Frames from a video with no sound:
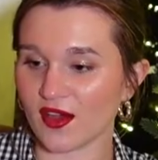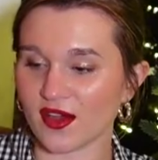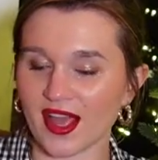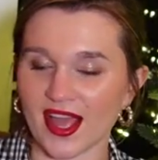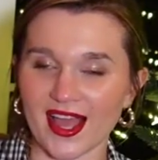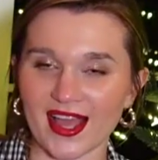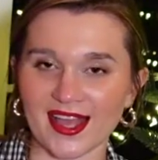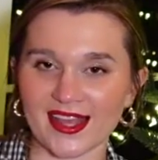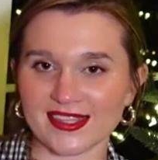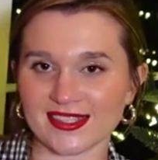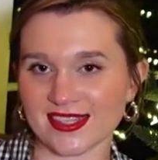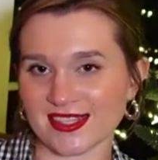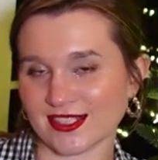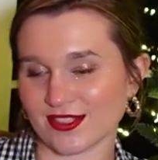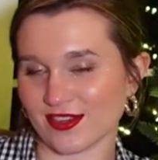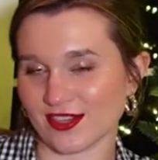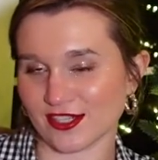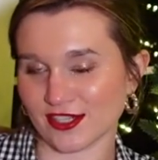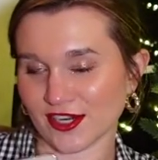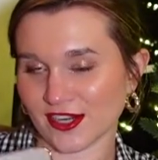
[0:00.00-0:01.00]
okay, I guess I
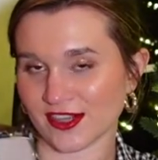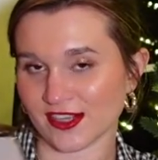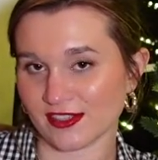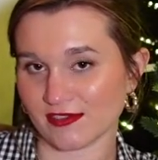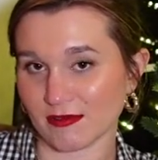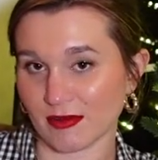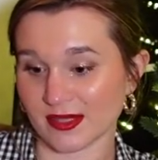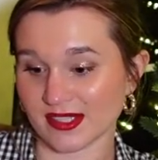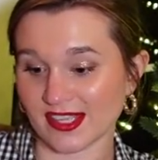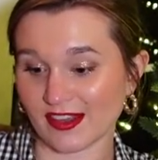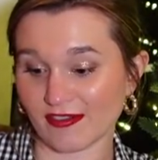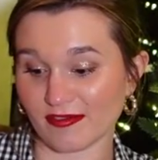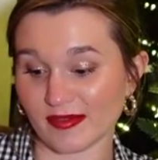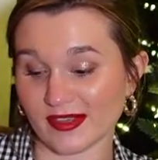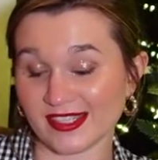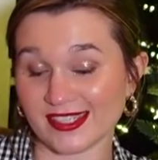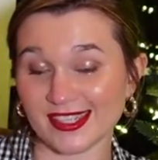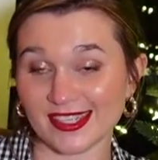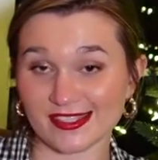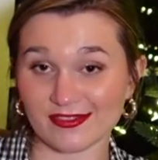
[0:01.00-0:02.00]
screenshotted this for myself,
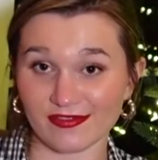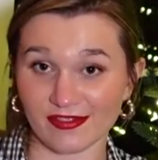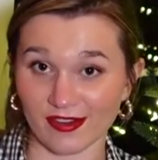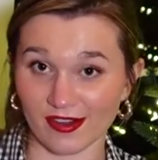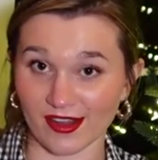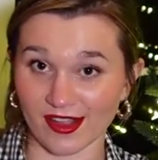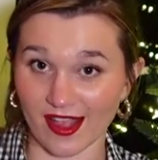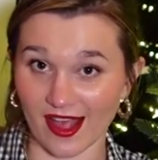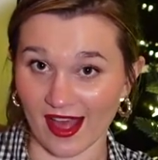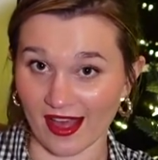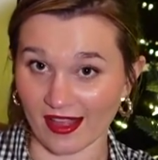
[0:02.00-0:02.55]
is this furry